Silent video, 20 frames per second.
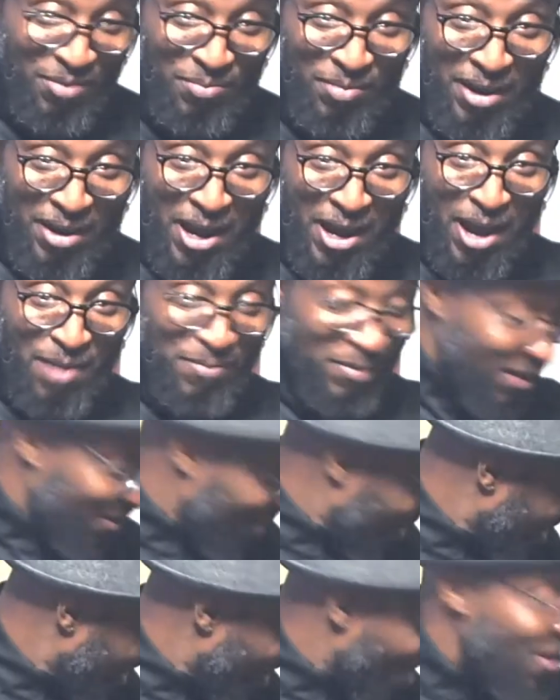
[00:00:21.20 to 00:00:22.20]
behind me,
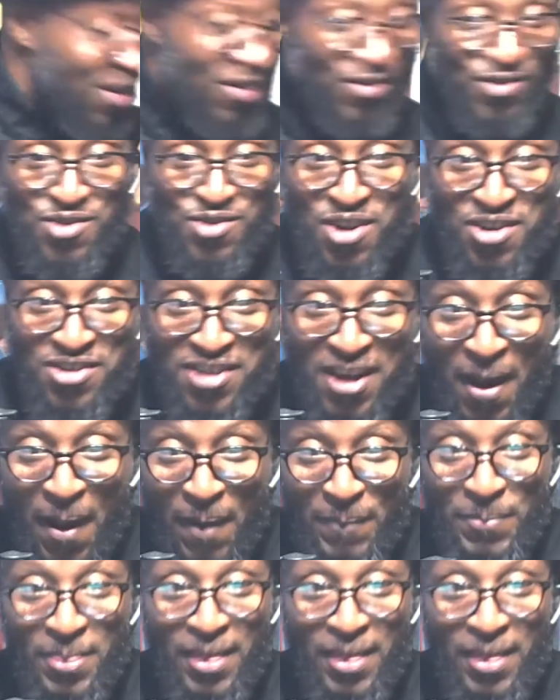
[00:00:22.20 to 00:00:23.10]
right down on the floor, right?